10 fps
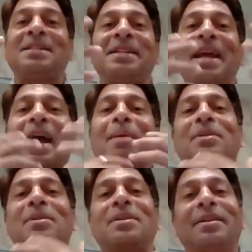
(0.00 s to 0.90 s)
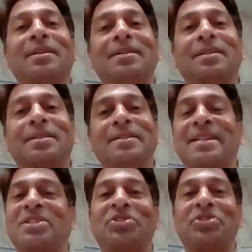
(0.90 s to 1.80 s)
Let's say I'm
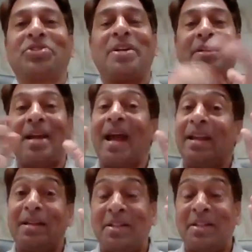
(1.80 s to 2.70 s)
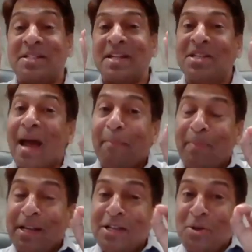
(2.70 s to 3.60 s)
registered, and this
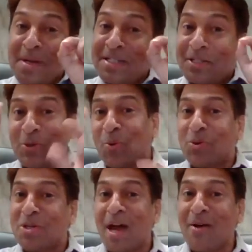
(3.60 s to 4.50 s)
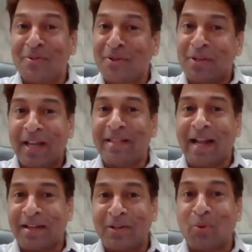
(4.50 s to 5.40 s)
example you must note down
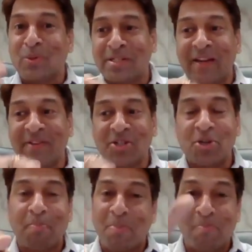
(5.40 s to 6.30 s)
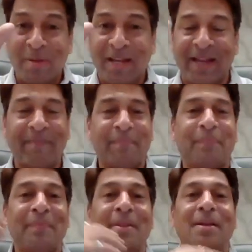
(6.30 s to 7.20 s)
in that note sheet which you're preparing.
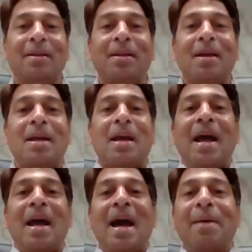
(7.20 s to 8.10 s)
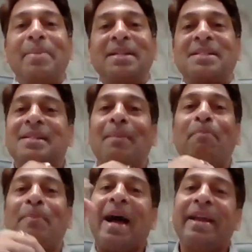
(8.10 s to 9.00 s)
I'm a
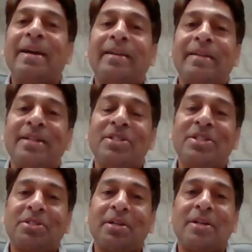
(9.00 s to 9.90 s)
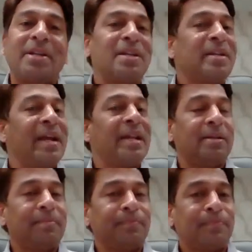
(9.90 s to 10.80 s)
supplier registered in
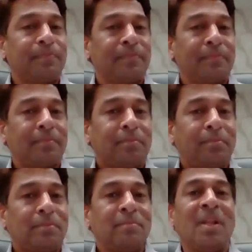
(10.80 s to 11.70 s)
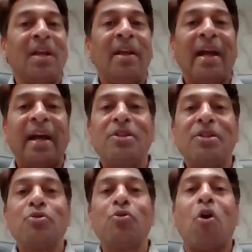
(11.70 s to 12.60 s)
Delhi, and
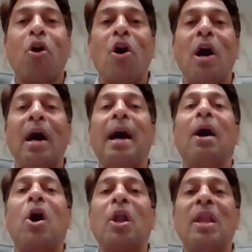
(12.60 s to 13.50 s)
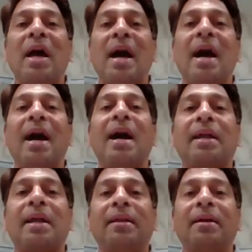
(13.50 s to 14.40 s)
you all
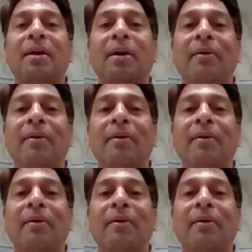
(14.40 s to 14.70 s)
are